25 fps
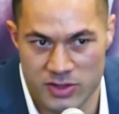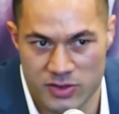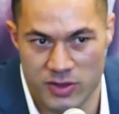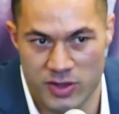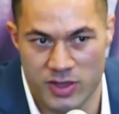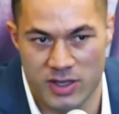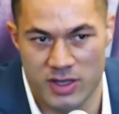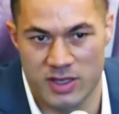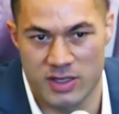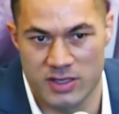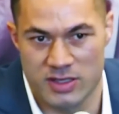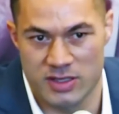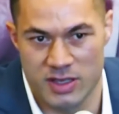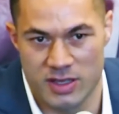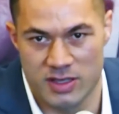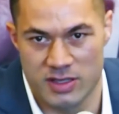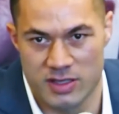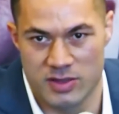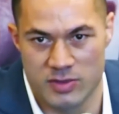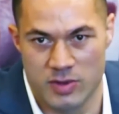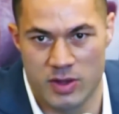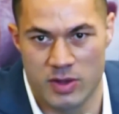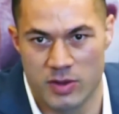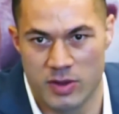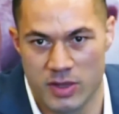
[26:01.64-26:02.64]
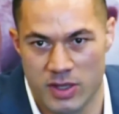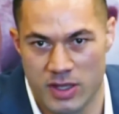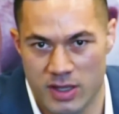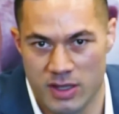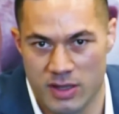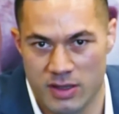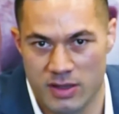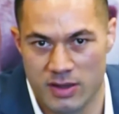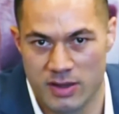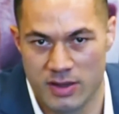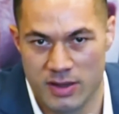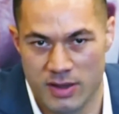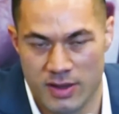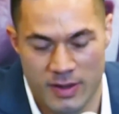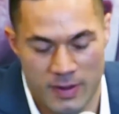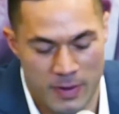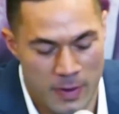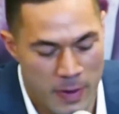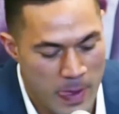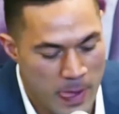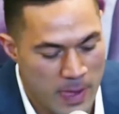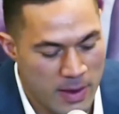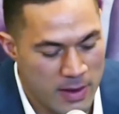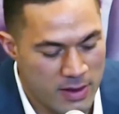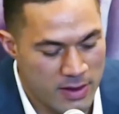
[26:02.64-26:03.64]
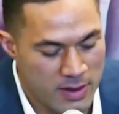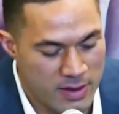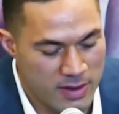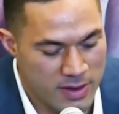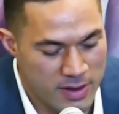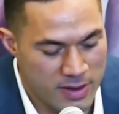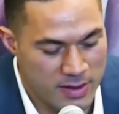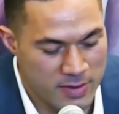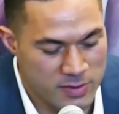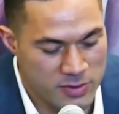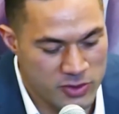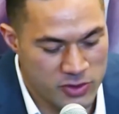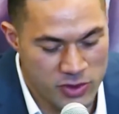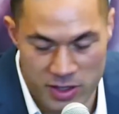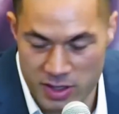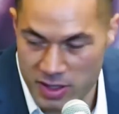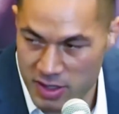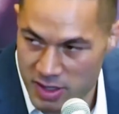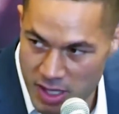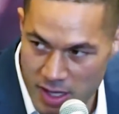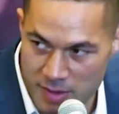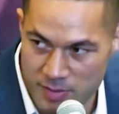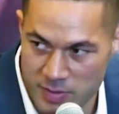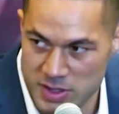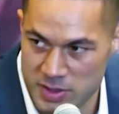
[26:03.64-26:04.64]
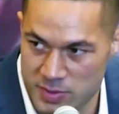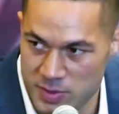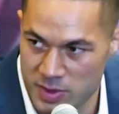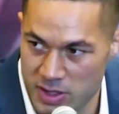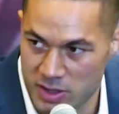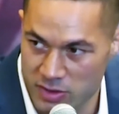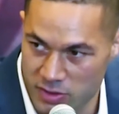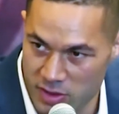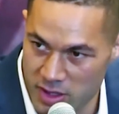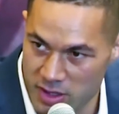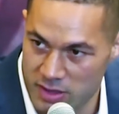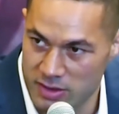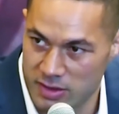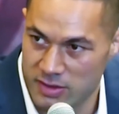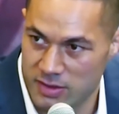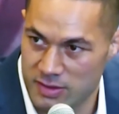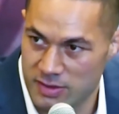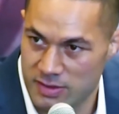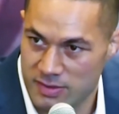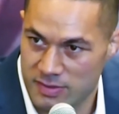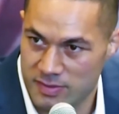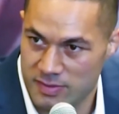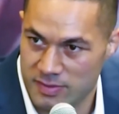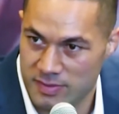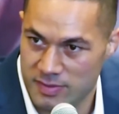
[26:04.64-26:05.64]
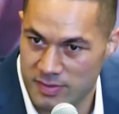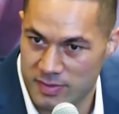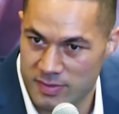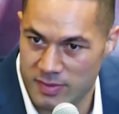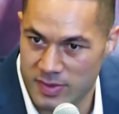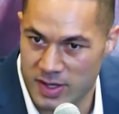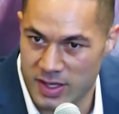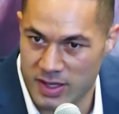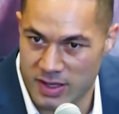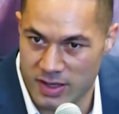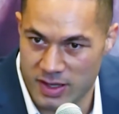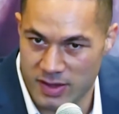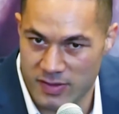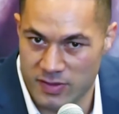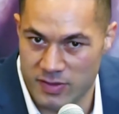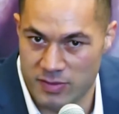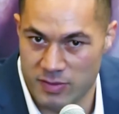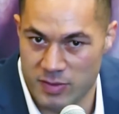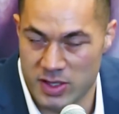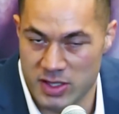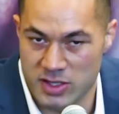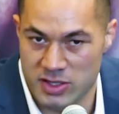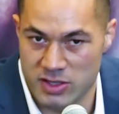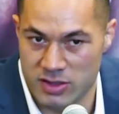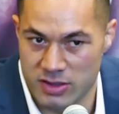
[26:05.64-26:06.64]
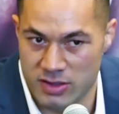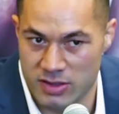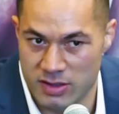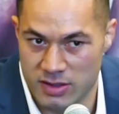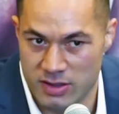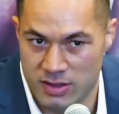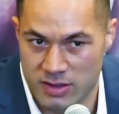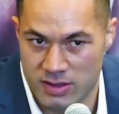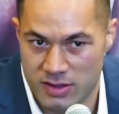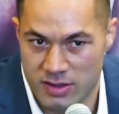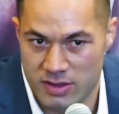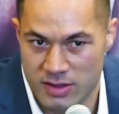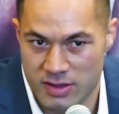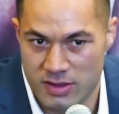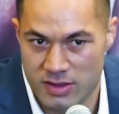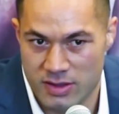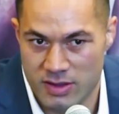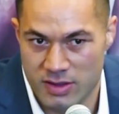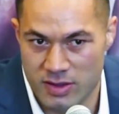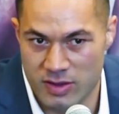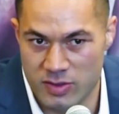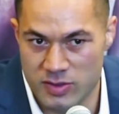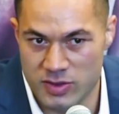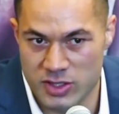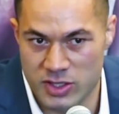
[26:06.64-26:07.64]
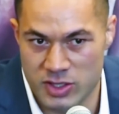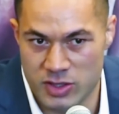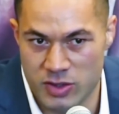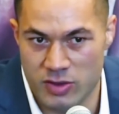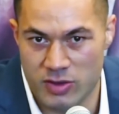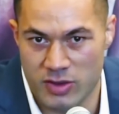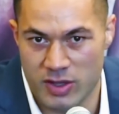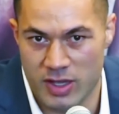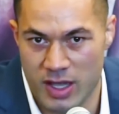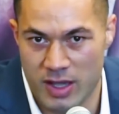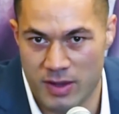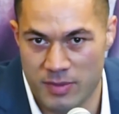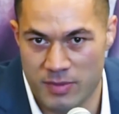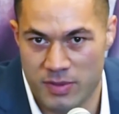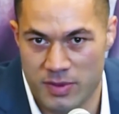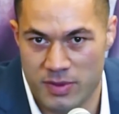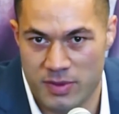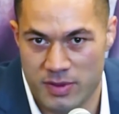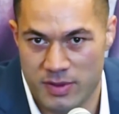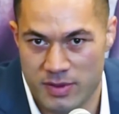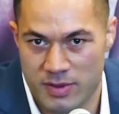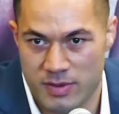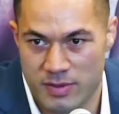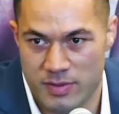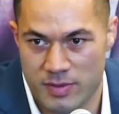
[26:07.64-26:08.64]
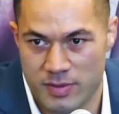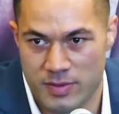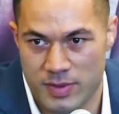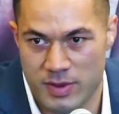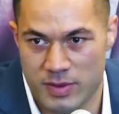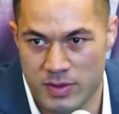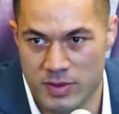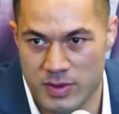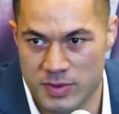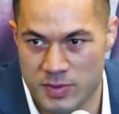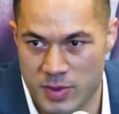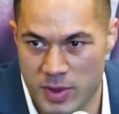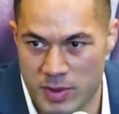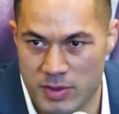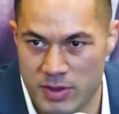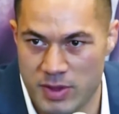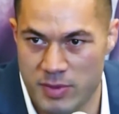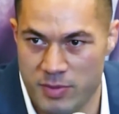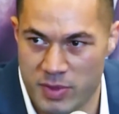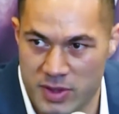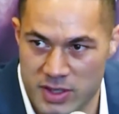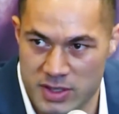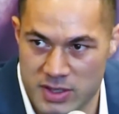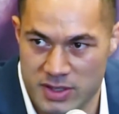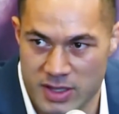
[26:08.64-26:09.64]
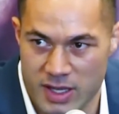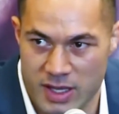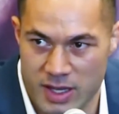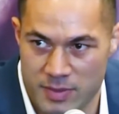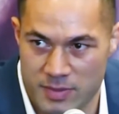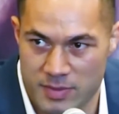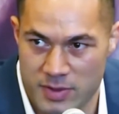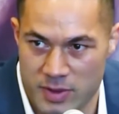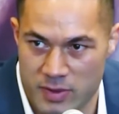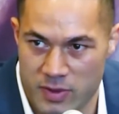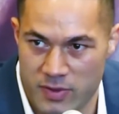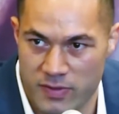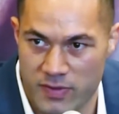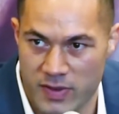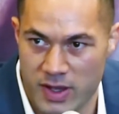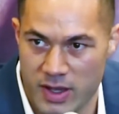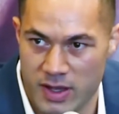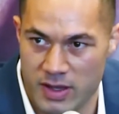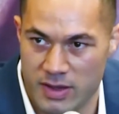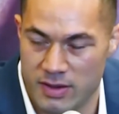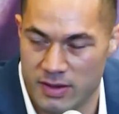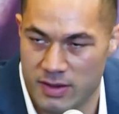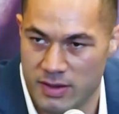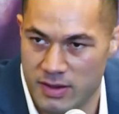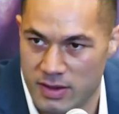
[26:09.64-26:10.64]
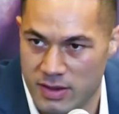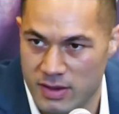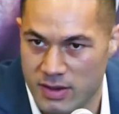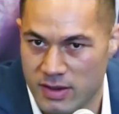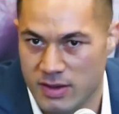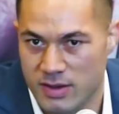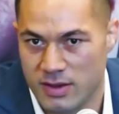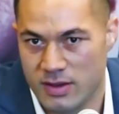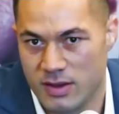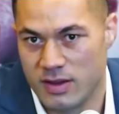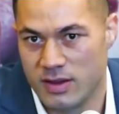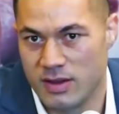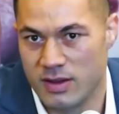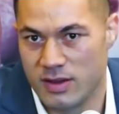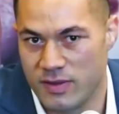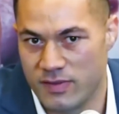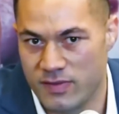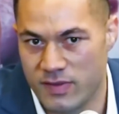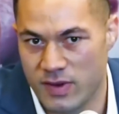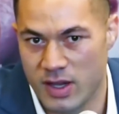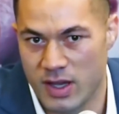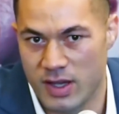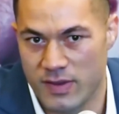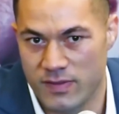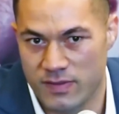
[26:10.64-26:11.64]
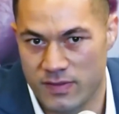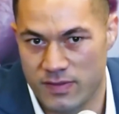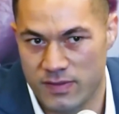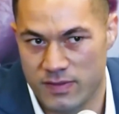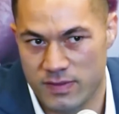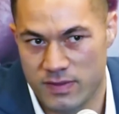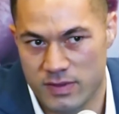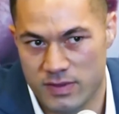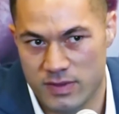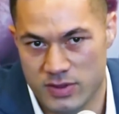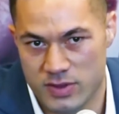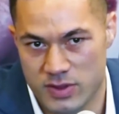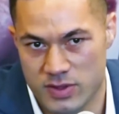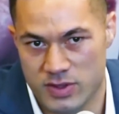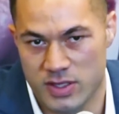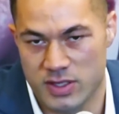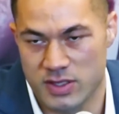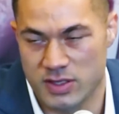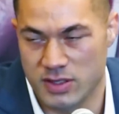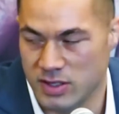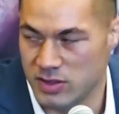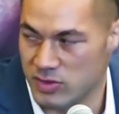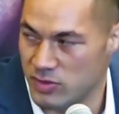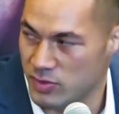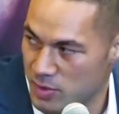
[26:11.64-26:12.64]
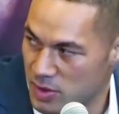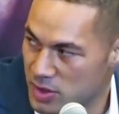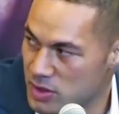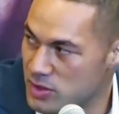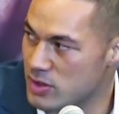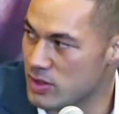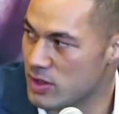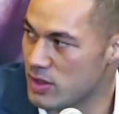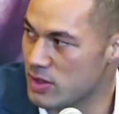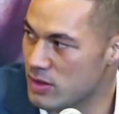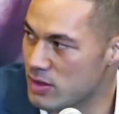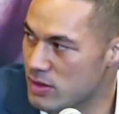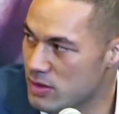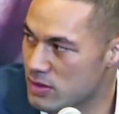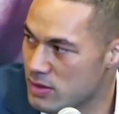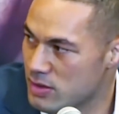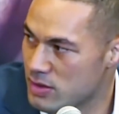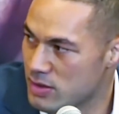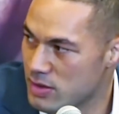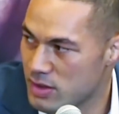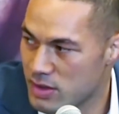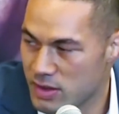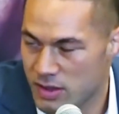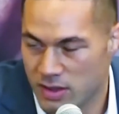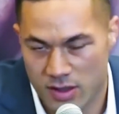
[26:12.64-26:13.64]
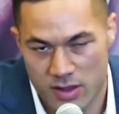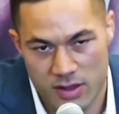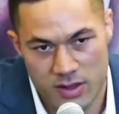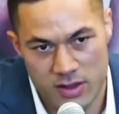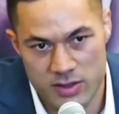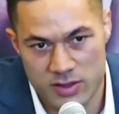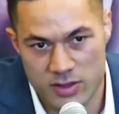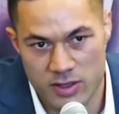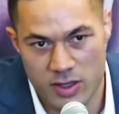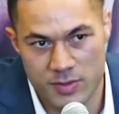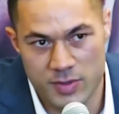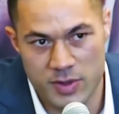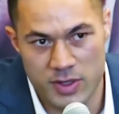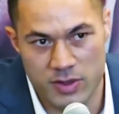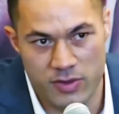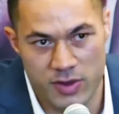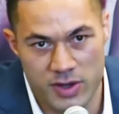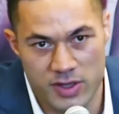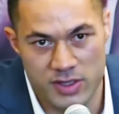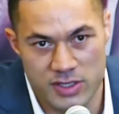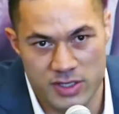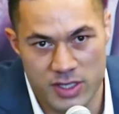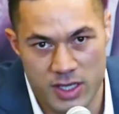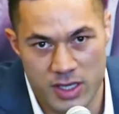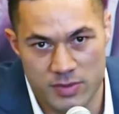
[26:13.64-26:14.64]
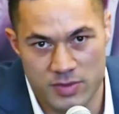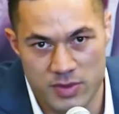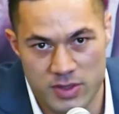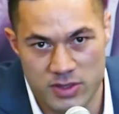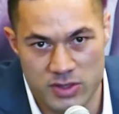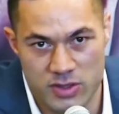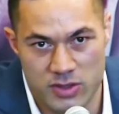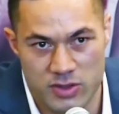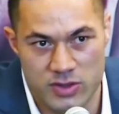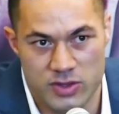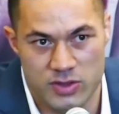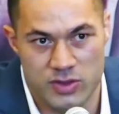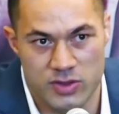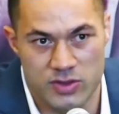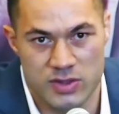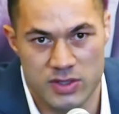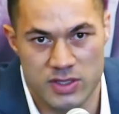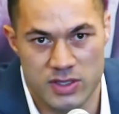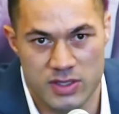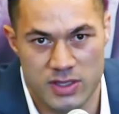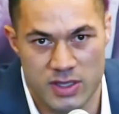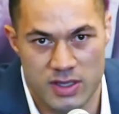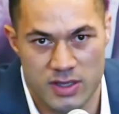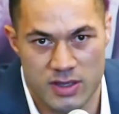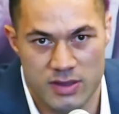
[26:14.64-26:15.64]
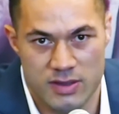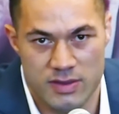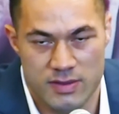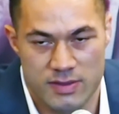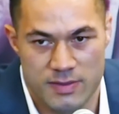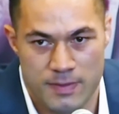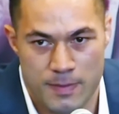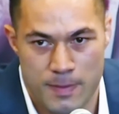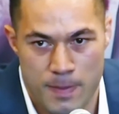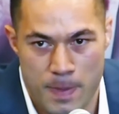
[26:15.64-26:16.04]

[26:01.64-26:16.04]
and treating us nicely while we're here. Training camp has been great. Like Kevin mentioned, it was a short camp, but it was probably the best camp that we've had in the 5 to 6 years we've been together. So I'm in great shape. There's no excuses here.